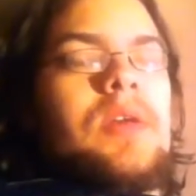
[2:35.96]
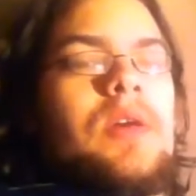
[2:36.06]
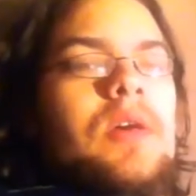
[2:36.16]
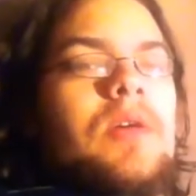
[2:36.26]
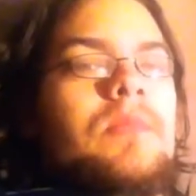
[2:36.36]

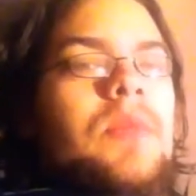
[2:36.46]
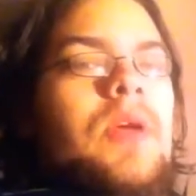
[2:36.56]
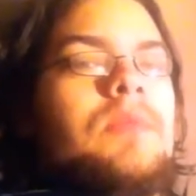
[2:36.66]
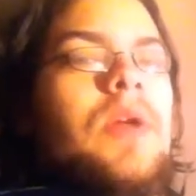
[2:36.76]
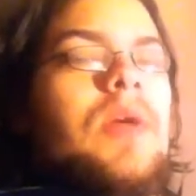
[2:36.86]
Um,
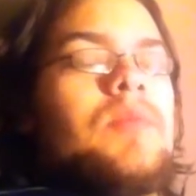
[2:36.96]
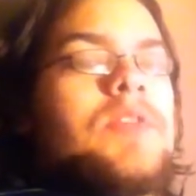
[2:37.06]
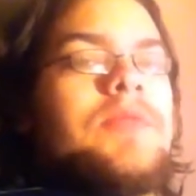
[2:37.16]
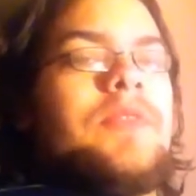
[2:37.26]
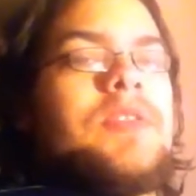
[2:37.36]
I, I'm
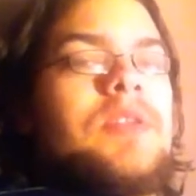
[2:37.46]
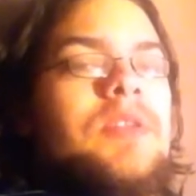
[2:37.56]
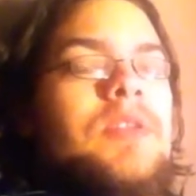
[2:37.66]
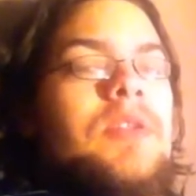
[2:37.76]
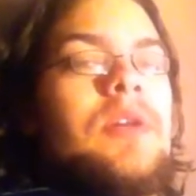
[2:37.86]
just
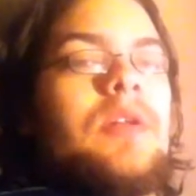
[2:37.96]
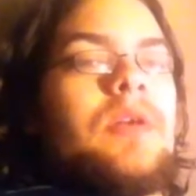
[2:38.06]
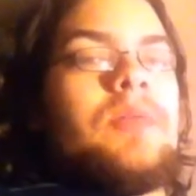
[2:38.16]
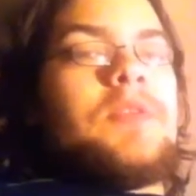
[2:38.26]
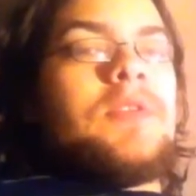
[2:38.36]
physically not
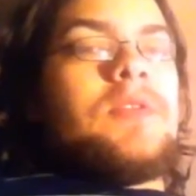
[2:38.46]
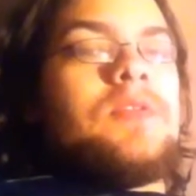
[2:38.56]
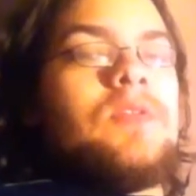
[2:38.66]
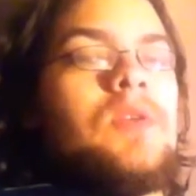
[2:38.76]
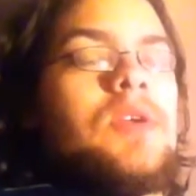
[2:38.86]
up to
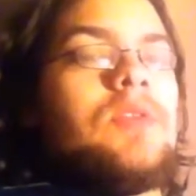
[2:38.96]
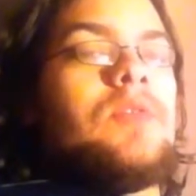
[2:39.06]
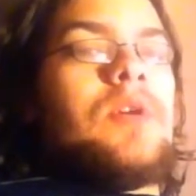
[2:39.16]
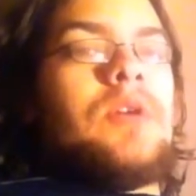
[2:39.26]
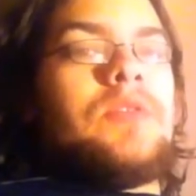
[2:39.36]
doing a
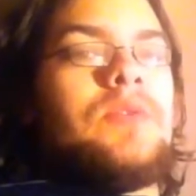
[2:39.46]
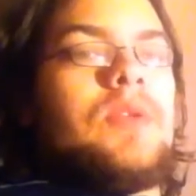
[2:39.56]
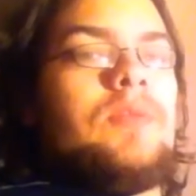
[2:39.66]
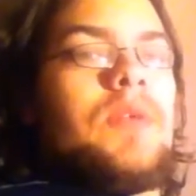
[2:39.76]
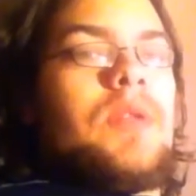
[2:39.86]
new cartoon
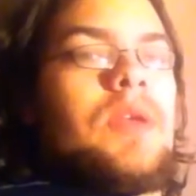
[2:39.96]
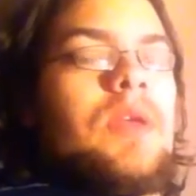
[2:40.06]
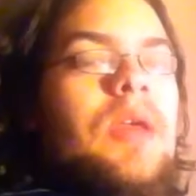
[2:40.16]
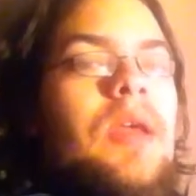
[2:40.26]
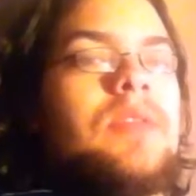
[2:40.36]
every
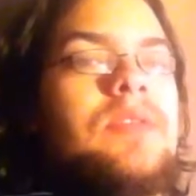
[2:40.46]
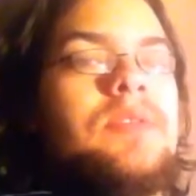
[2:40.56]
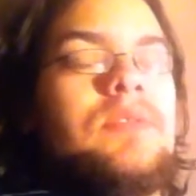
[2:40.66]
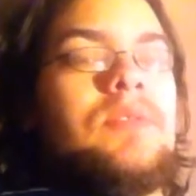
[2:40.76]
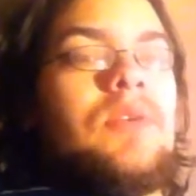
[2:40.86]
day, and
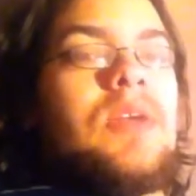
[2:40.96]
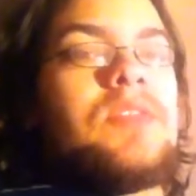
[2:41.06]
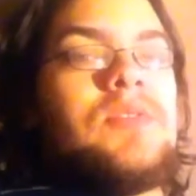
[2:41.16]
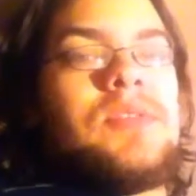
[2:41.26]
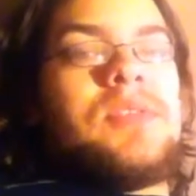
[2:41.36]
you know
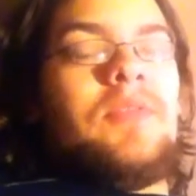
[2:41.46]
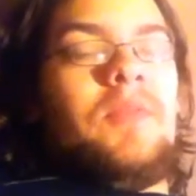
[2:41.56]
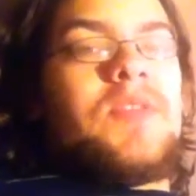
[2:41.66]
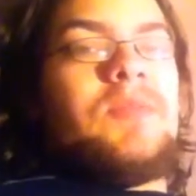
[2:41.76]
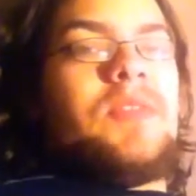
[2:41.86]
as you can see
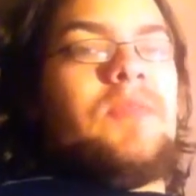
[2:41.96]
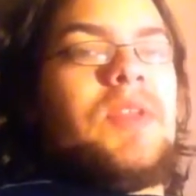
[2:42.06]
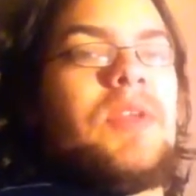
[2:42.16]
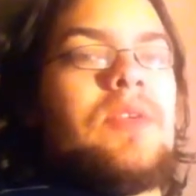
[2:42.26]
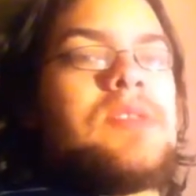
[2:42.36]
from some of the
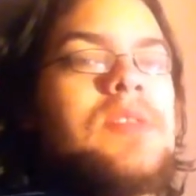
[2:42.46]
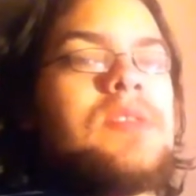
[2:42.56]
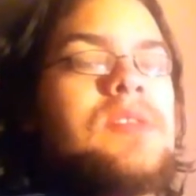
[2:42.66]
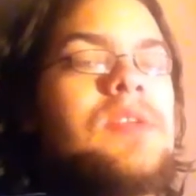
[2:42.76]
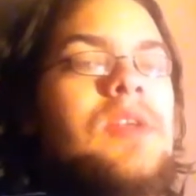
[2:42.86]
videos,
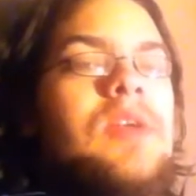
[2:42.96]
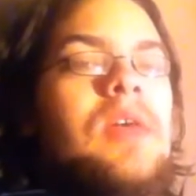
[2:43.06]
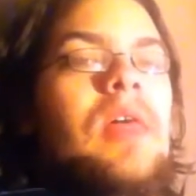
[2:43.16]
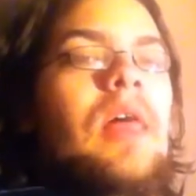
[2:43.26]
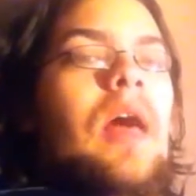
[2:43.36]
it's
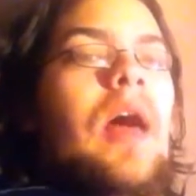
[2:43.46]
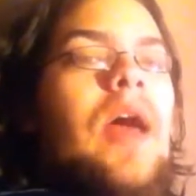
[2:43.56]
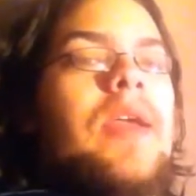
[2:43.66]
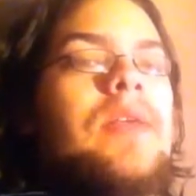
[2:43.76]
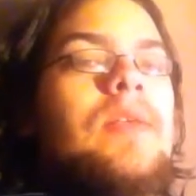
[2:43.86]

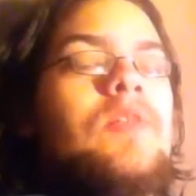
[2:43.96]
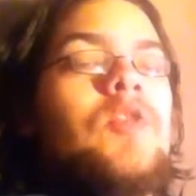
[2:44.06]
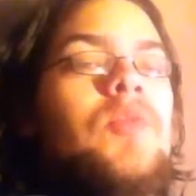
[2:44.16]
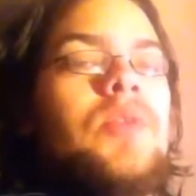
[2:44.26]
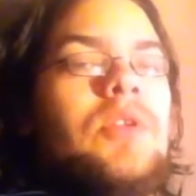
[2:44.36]
I
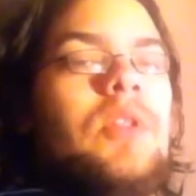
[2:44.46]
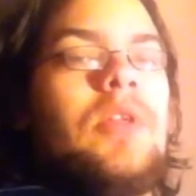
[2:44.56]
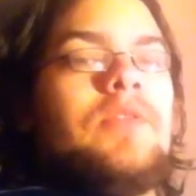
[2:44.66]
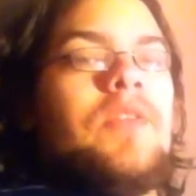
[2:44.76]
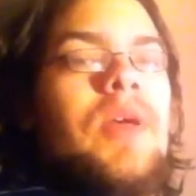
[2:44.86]
do put a
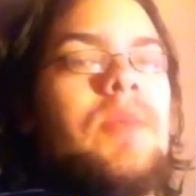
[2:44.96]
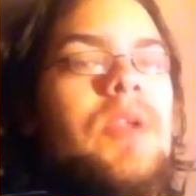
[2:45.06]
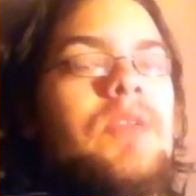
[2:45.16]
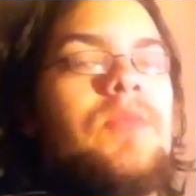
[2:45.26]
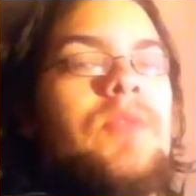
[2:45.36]
lot of time and
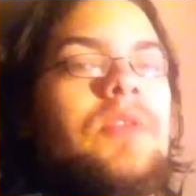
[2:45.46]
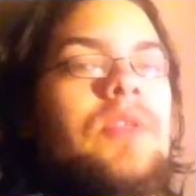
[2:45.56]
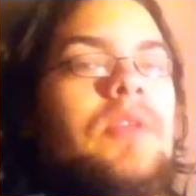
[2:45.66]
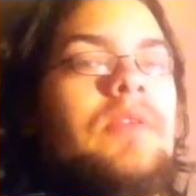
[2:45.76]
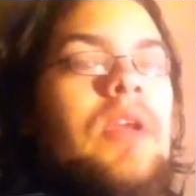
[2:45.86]
I do put a
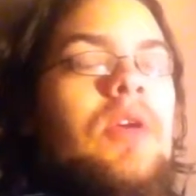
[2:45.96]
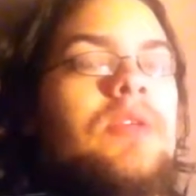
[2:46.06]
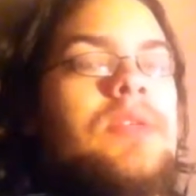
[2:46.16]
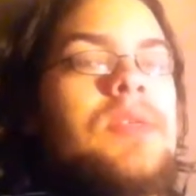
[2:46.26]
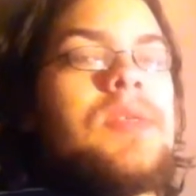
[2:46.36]
lot of care
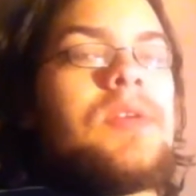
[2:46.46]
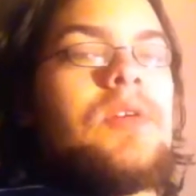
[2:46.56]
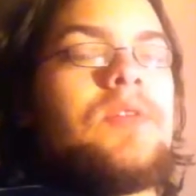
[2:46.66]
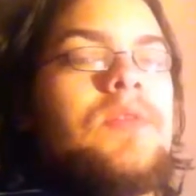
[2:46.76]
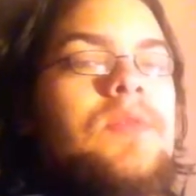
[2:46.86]
into these
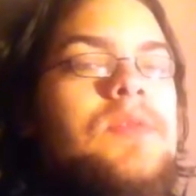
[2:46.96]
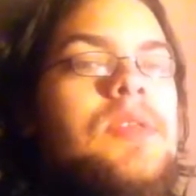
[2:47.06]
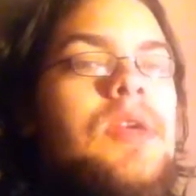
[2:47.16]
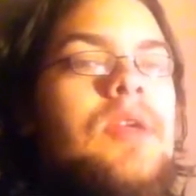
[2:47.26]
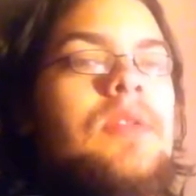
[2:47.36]
cartoons
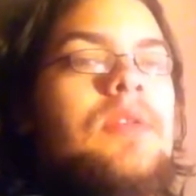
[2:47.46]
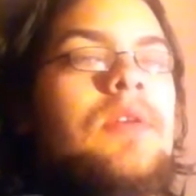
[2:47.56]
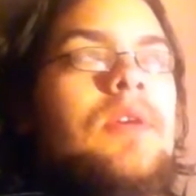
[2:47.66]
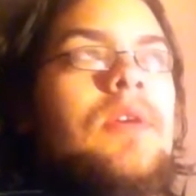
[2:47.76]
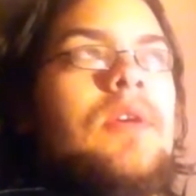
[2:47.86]
and.
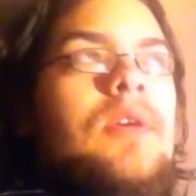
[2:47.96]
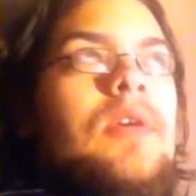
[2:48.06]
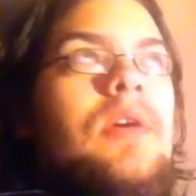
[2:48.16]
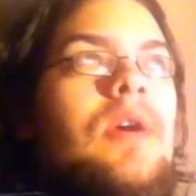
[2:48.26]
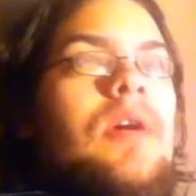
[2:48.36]

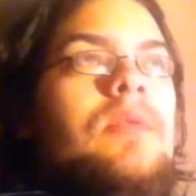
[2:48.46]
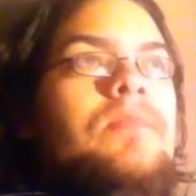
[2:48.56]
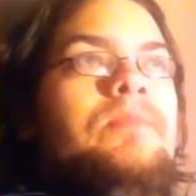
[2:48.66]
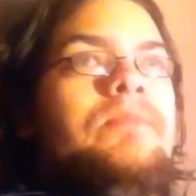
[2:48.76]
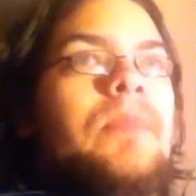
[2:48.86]

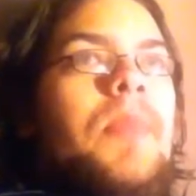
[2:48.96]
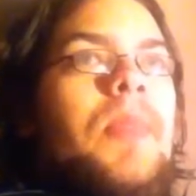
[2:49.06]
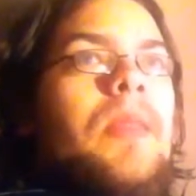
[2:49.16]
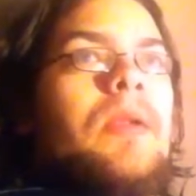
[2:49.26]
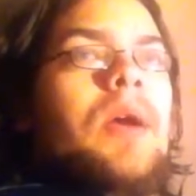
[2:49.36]
Um,
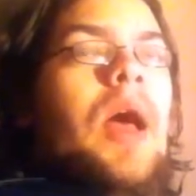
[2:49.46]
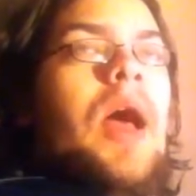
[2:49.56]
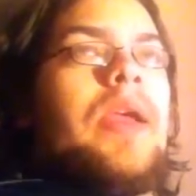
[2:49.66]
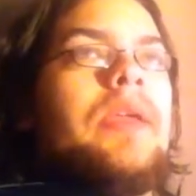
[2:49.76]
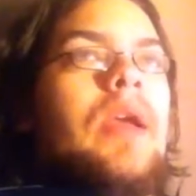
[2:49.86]

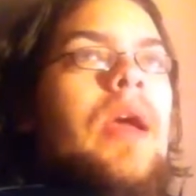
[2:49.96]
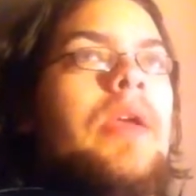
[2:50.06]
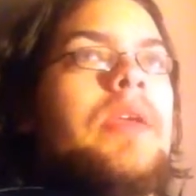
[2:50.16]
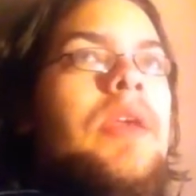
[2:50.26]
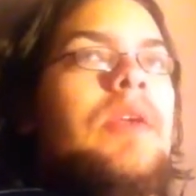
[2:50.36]
I,
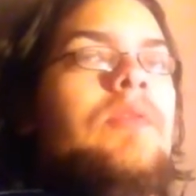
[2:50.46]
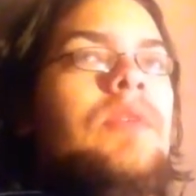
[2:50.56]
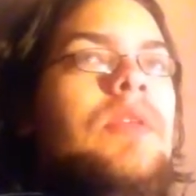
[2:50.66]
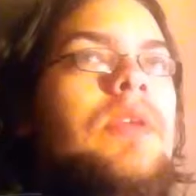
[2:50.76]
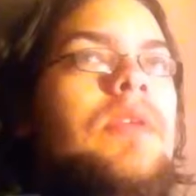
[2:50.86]
I can't
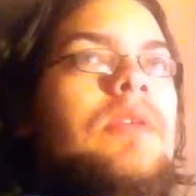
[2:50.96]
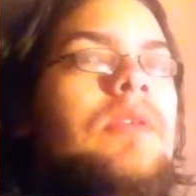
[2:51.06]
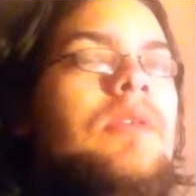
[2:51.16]
really.